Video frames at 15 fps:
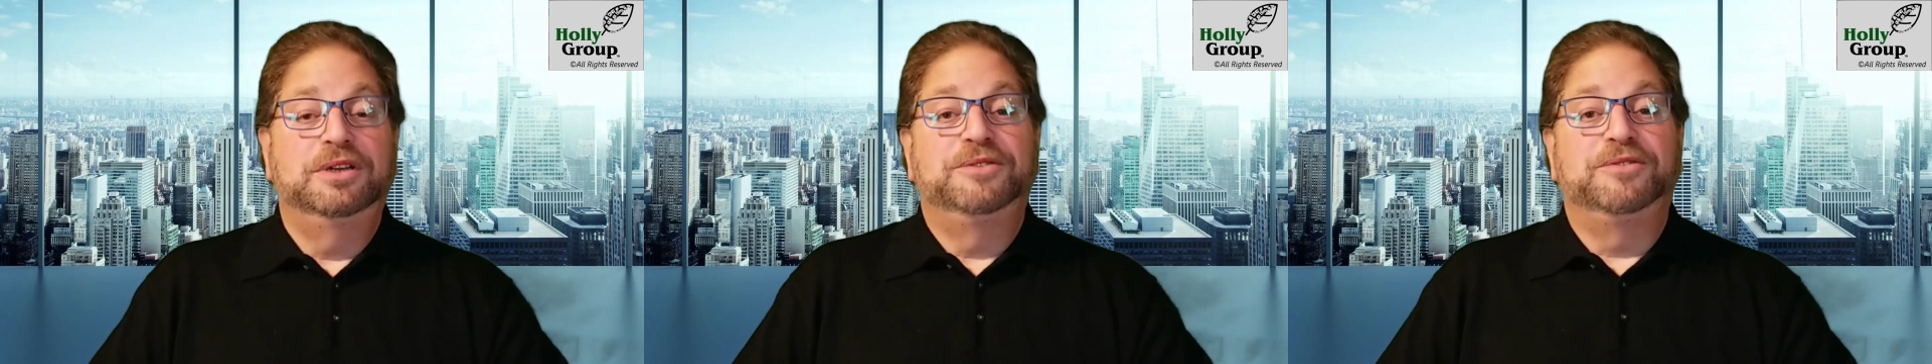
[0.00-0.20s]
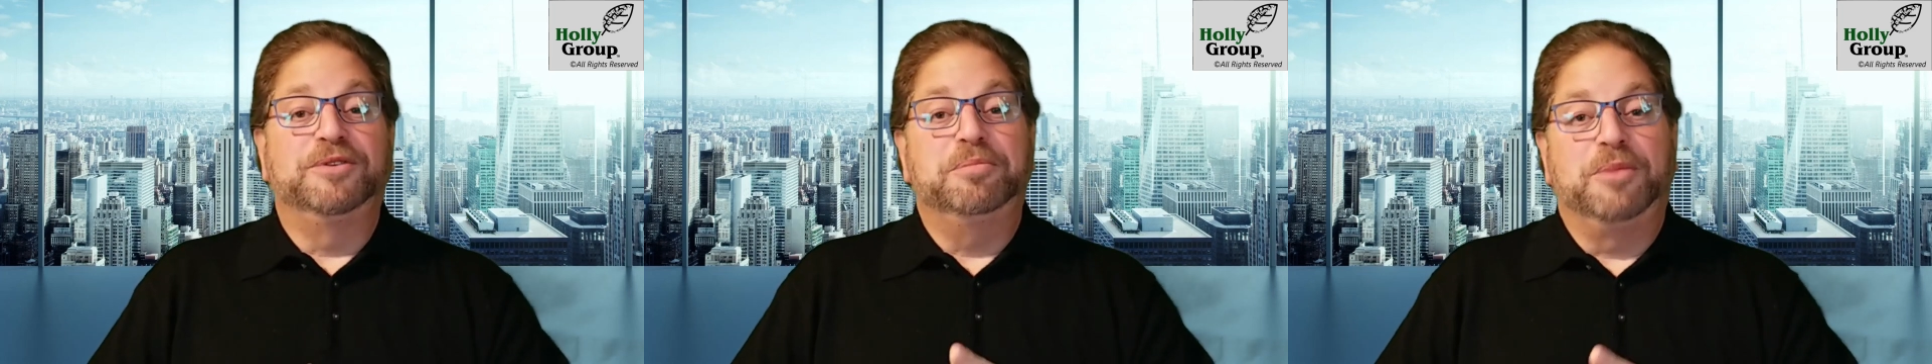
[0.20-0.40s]

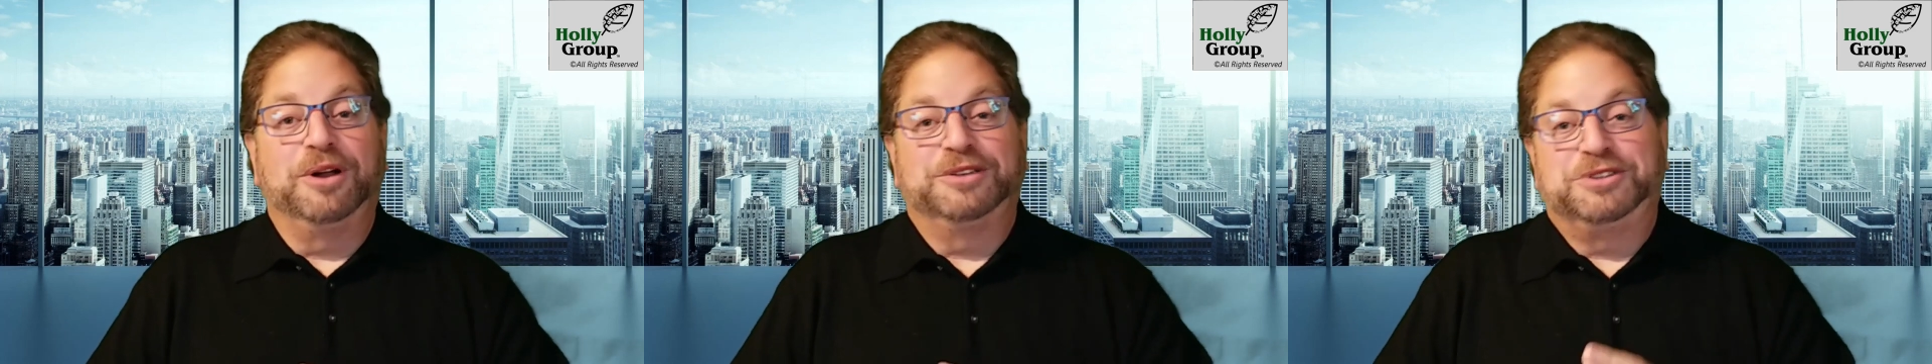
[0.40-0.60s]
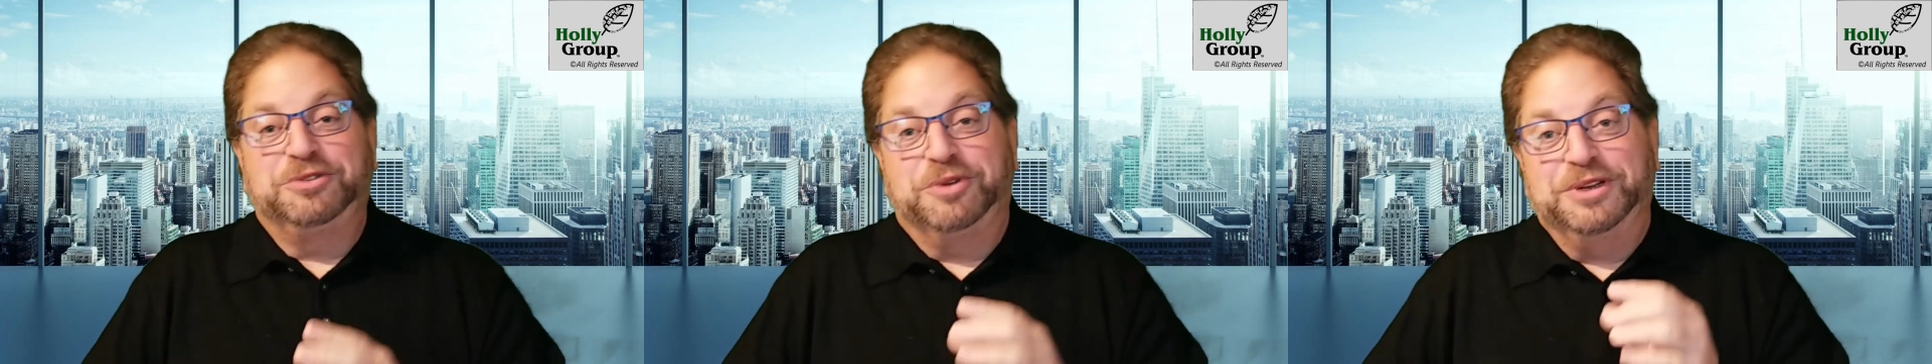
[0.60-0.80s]
from
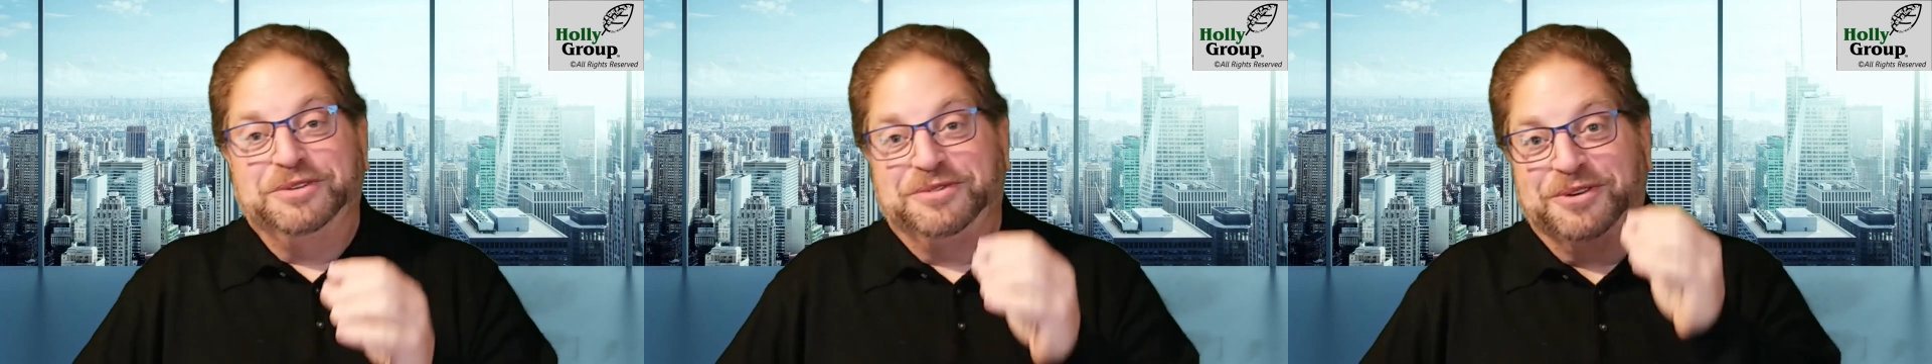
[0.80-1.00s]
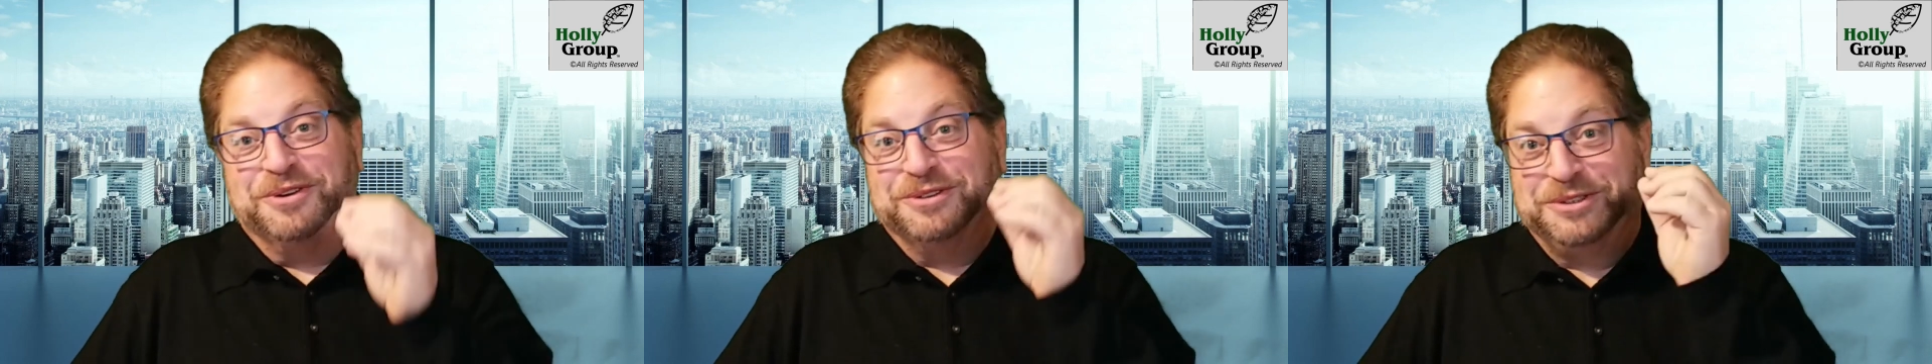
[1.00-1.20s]
March
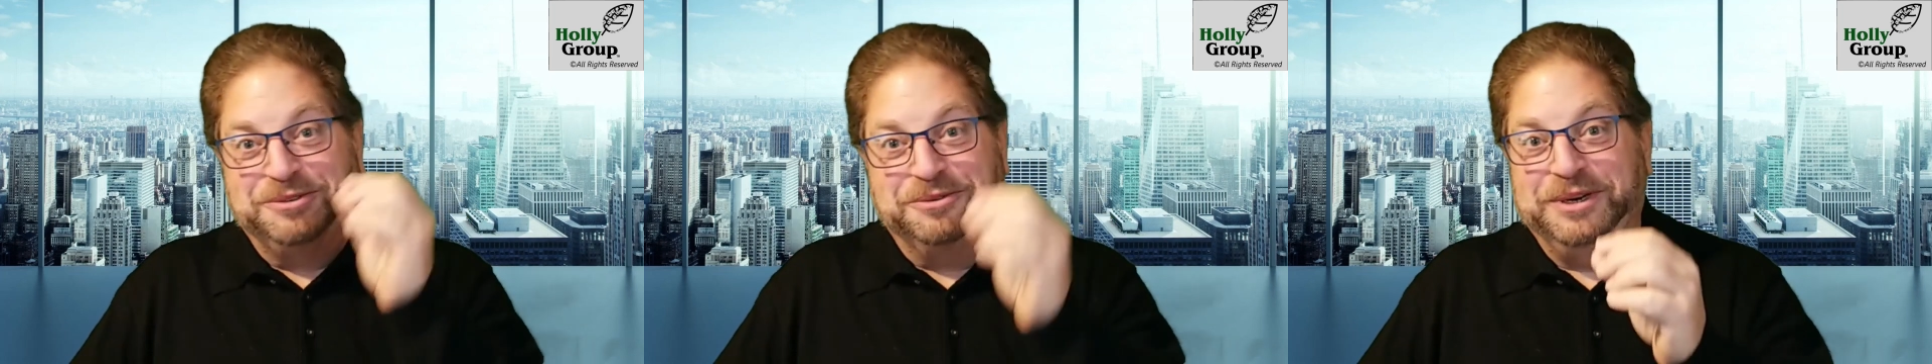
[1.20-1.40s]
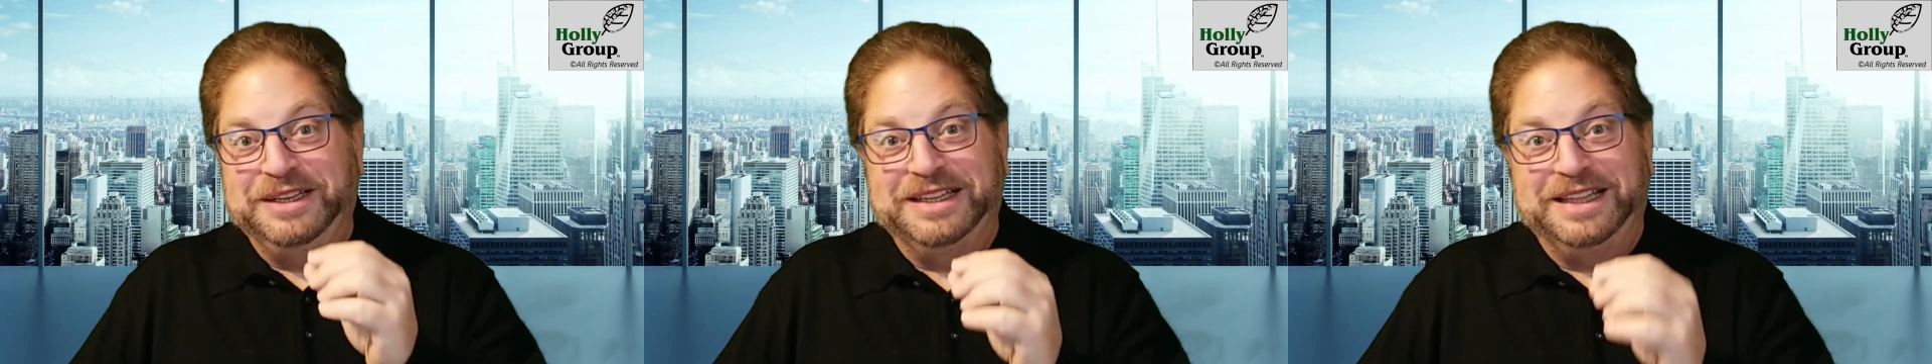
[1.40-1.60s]
21st,
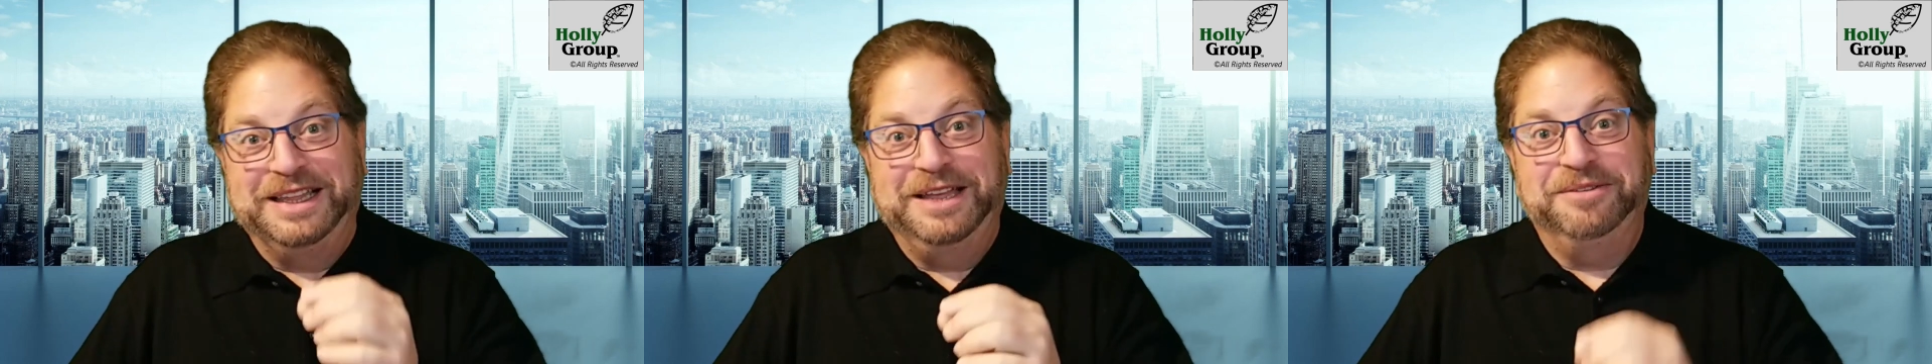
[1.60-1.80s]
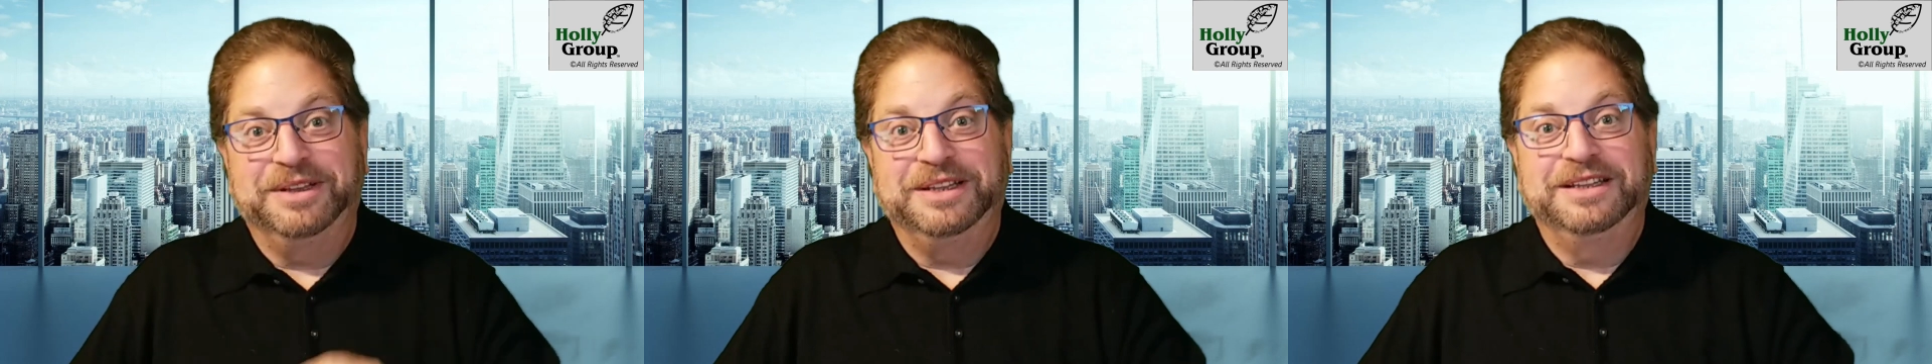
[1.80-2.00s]

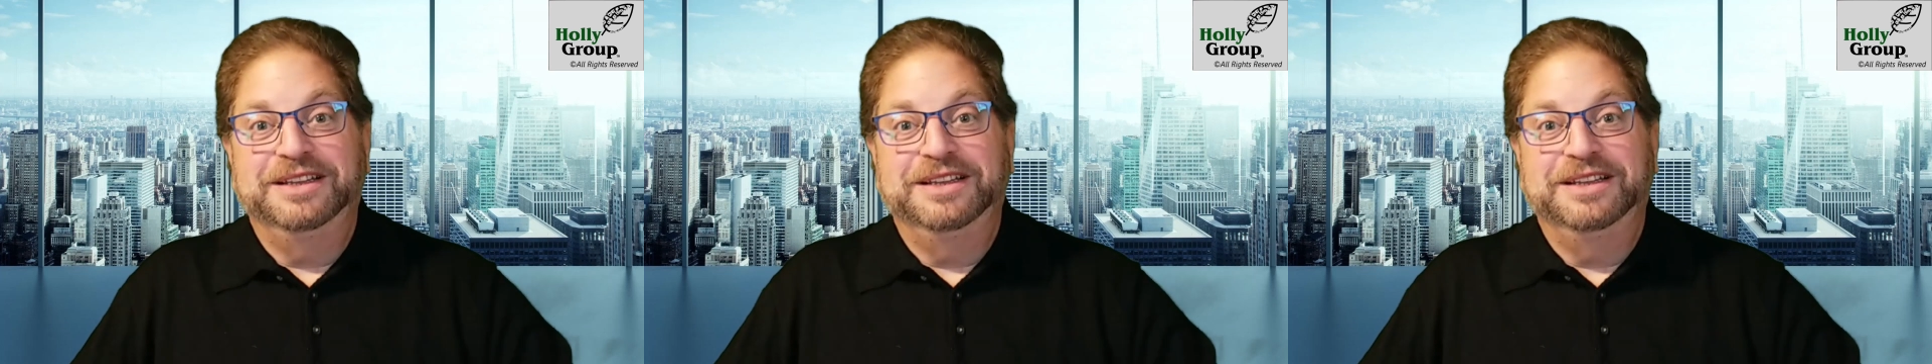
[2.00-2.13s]
2011,